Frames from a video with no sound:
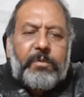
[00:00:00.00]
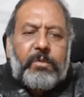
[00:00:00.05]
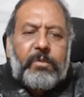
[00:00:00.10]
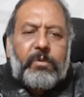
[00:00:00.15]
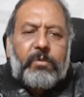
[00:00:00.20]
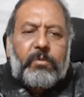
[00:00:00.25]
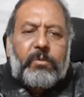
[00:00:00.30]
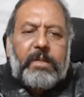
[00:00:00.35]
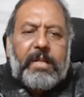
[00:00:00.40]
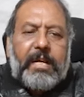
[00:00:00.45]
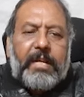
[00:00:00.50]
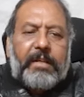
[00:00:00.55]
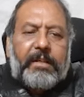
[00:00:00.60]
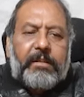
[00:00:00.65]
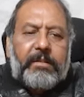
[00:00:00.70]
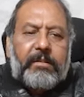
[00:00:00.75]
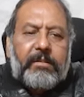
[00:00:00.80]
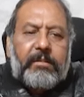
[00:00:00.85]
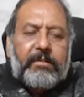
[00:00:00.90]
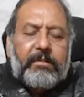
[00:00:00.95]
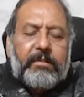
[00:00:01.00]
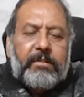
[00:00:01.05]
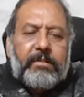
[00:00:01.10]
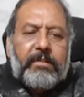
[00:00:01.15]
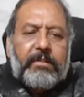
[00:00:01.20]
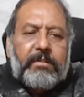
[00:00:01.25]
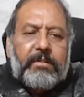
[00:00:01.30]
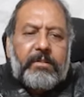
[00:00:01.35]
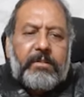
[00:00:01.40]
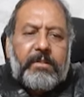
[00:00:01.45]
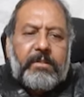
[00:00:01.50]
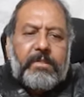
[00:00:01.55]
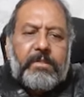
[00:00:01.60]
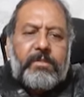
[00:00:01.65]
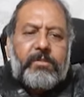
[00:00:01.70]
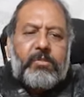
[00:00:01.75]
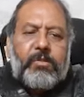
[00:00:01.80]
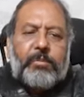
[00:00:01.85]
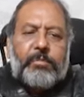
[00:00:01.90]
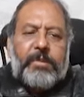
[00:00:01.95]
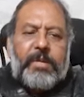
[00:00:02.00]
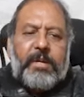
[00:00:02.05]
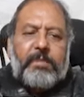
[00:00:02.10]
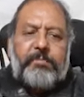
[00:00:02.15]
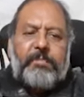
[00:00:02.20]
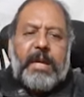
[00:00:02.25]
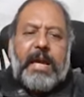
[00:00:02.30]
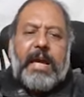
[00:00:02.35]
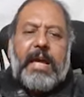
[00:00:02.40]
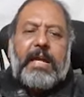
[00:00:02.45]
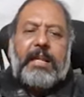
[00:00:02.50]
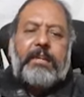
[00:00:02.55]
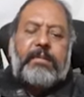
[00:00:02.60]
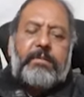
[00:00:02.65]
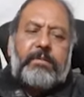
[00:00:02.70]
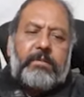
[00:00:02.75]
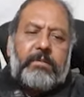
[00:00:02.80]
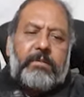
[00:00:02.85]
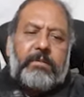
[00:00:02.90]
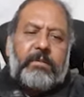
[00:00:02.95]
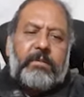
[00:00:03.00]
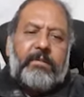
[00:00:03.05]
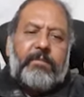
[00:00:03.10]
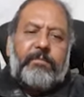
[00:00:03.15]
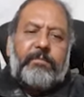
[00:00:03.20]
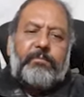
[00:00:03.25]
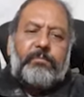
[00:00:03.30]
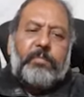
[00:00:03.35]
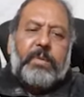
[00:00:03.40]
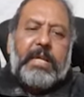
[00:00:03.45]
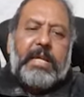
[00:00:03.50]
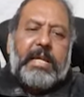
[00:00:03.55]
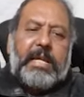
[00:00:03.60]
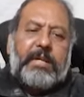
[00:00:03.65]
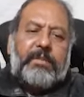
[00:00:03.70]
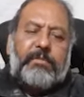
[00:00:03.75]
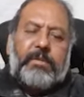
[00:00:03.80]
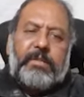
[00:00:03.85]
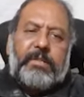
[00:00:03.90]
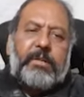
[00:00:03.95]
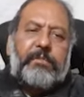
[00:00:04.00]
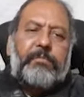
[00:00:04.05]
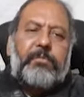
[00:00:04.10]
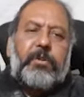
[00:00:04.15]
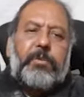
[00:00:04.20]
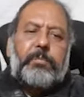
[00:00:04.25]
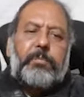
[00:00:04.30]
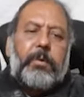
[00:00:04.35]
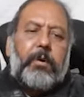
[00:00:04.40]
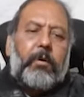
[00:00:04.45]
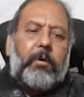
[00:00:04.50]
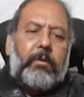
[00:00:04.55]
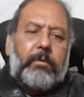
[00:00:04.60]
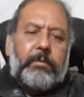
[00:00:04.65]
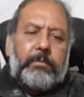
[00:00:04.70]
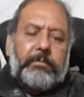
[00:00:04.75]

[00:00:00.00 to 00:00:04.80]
look like to be a man playing with the football.